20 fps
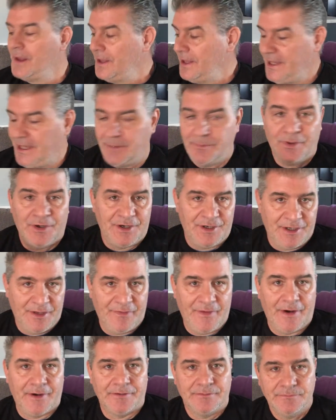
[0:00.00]
and put it in
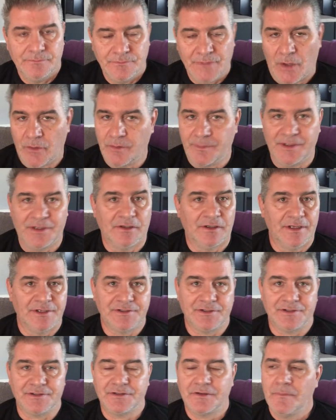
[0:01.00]
there. That would be
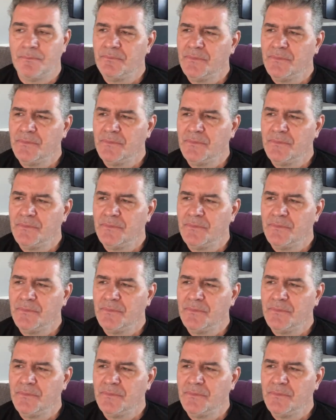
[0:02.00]
delicious.